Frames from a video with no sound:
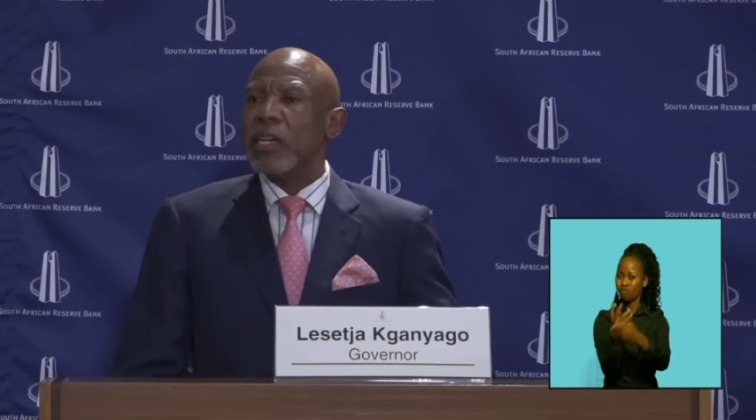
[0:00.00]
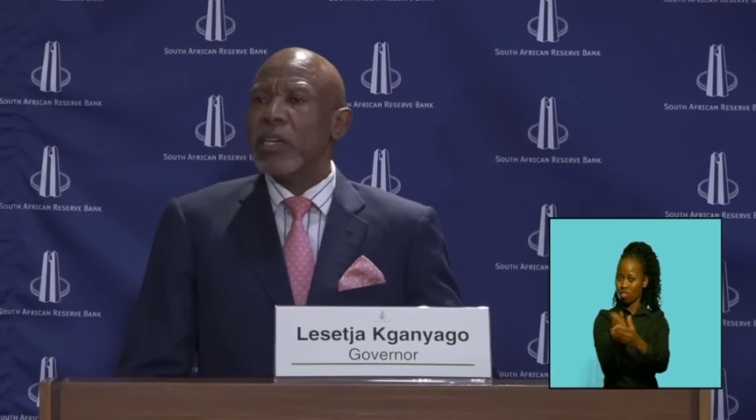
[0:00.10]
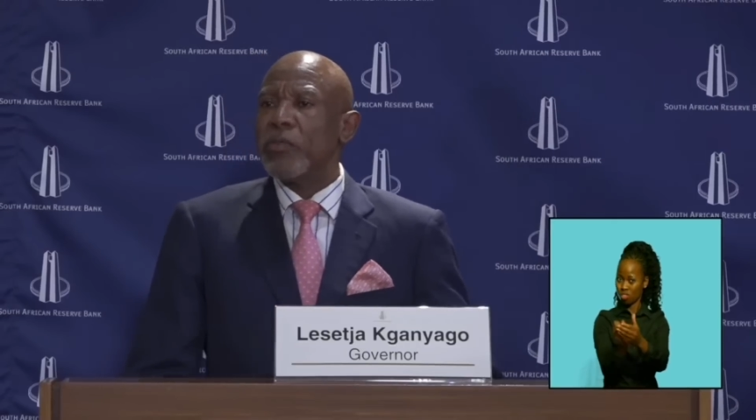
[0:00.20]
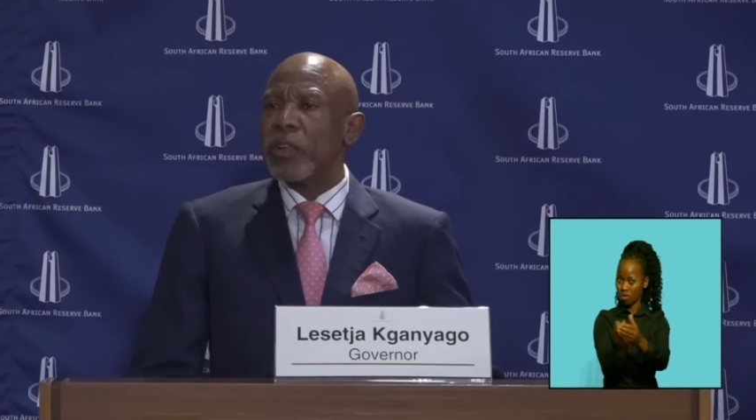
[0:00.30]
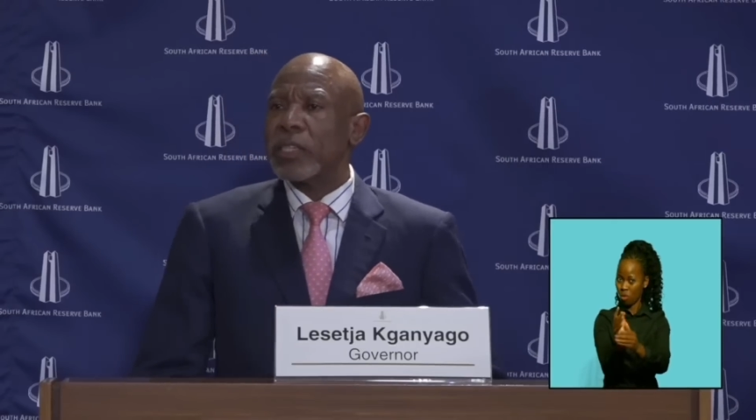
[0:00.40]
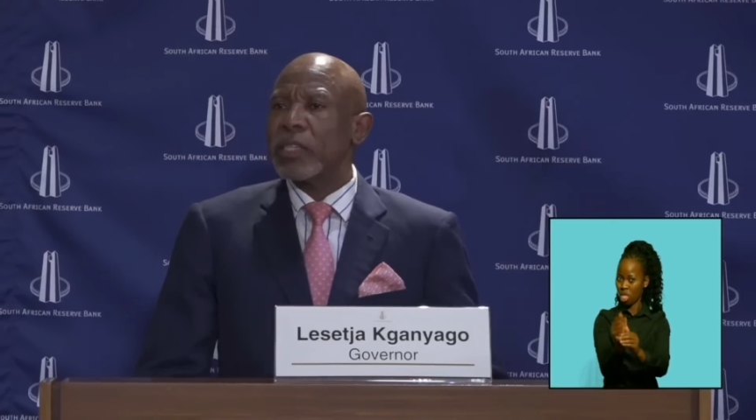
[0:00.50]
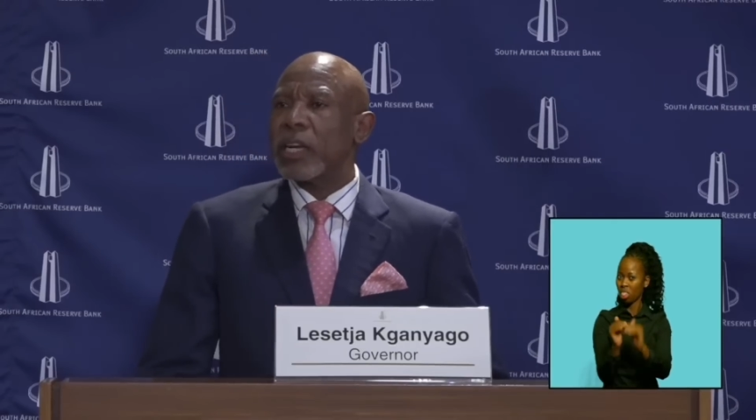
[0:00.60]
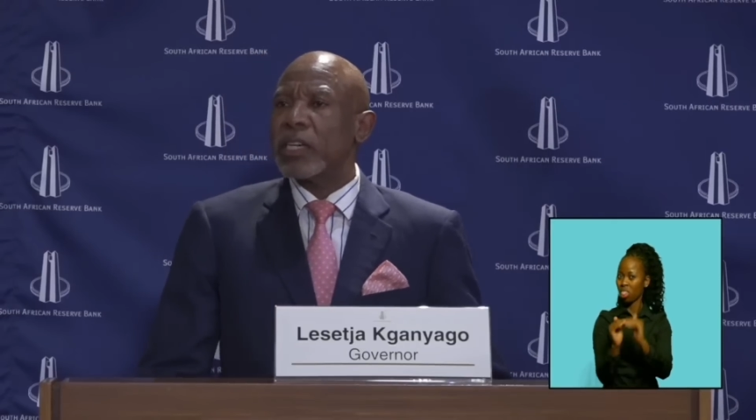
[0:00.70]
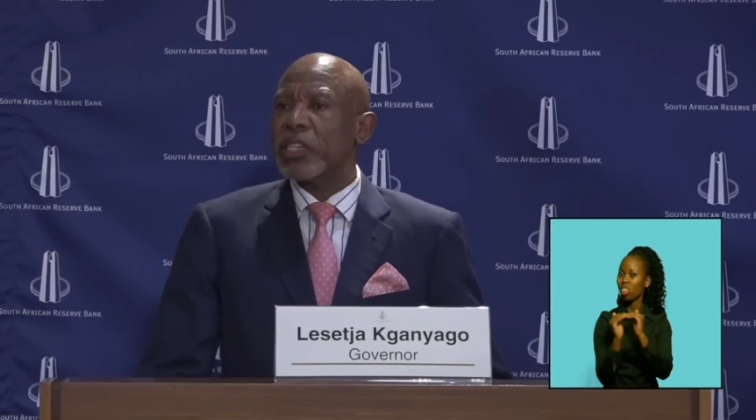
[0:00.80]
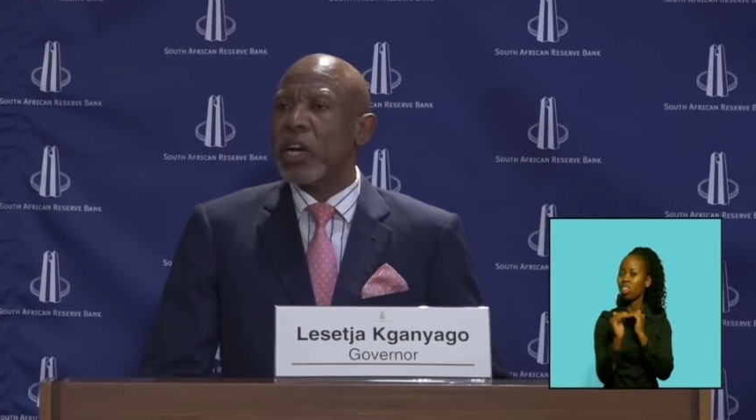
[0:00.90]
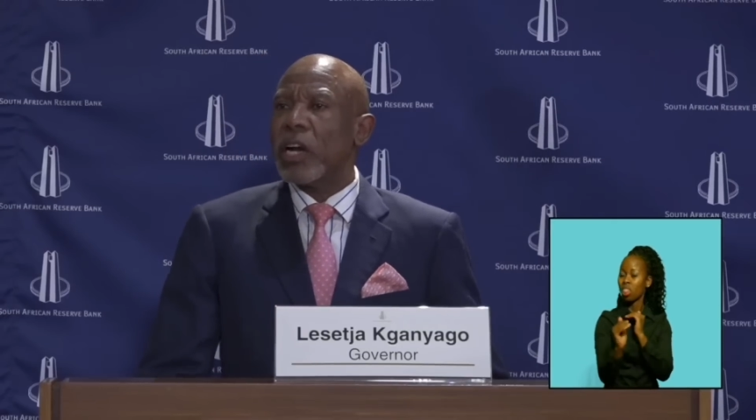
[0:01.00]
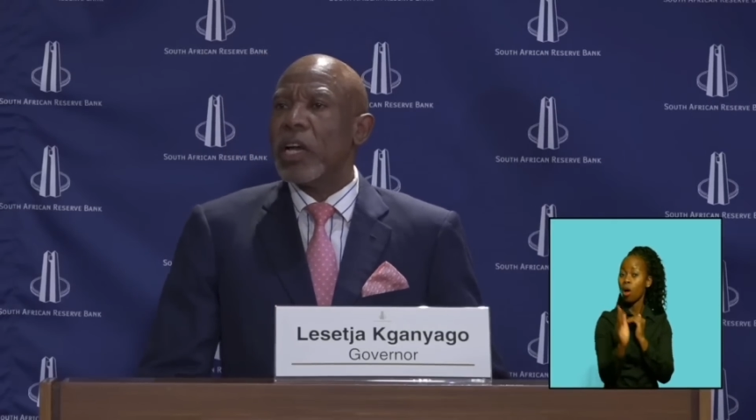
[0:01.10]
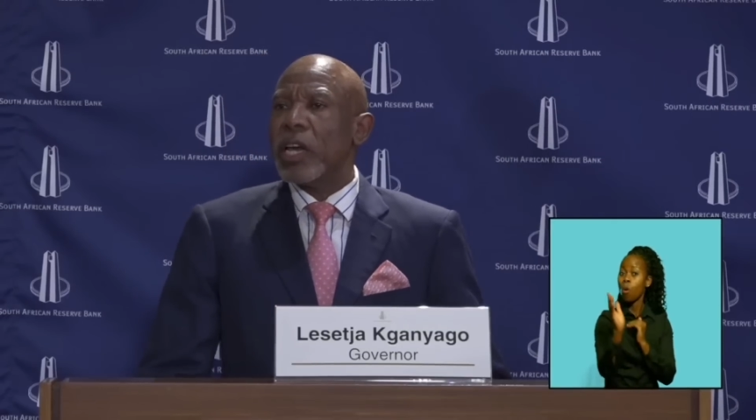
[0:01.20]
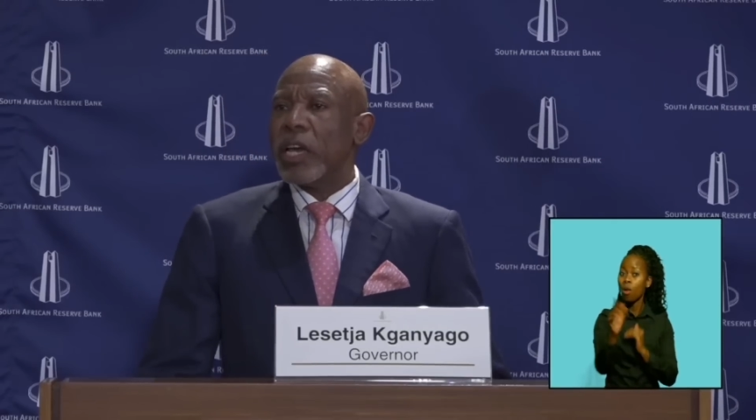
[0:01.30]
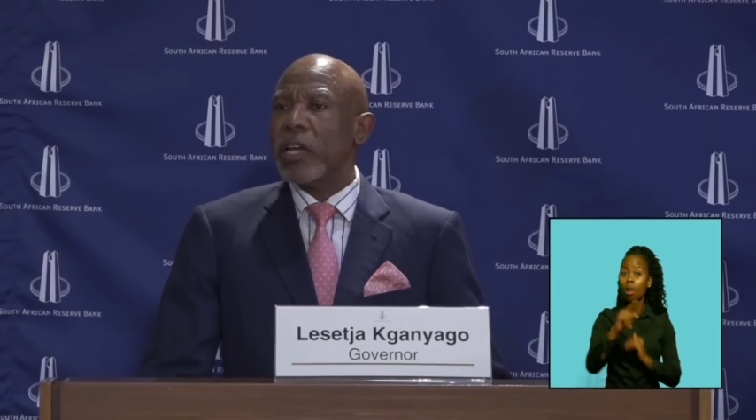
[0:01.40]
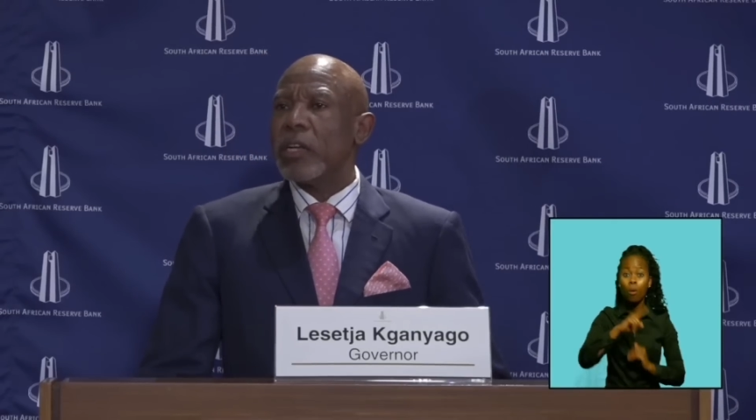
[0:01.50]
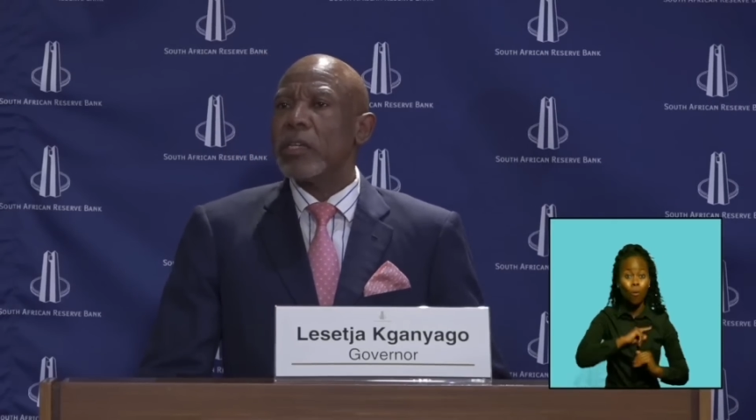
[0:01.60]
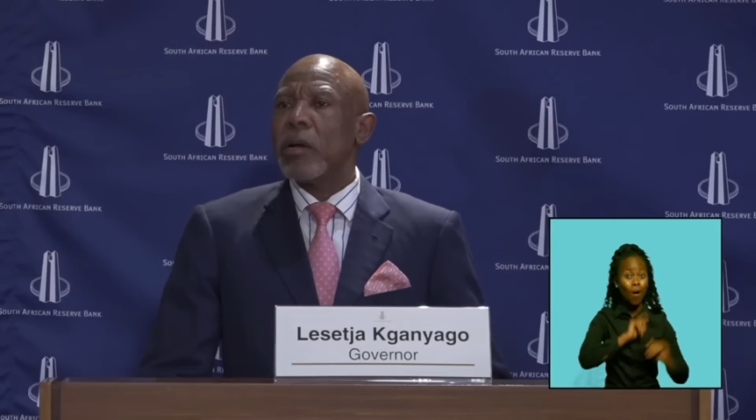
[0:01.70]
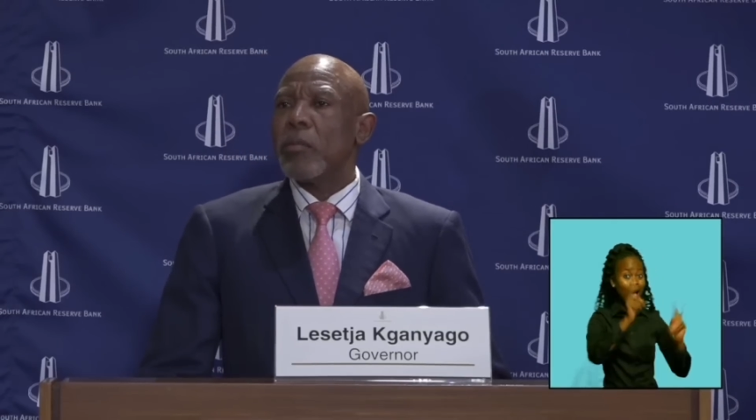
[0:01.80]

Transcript: infrastructure and